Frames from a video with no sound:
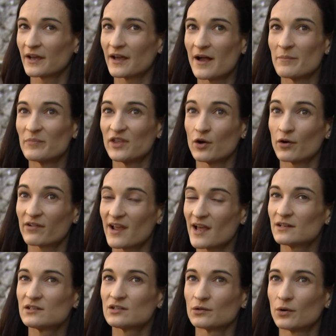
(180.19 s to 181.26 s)
The
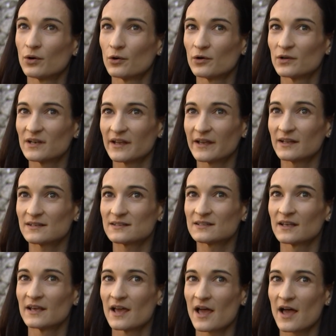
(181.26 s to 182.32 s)
Oriental
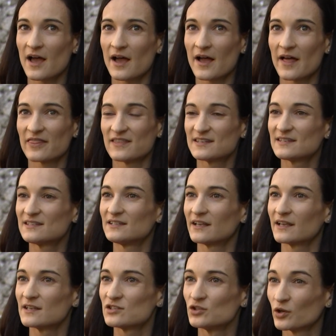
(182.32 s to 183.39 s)
hornet, the
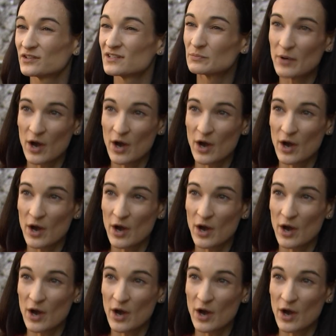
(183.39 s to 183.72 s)
sting is not as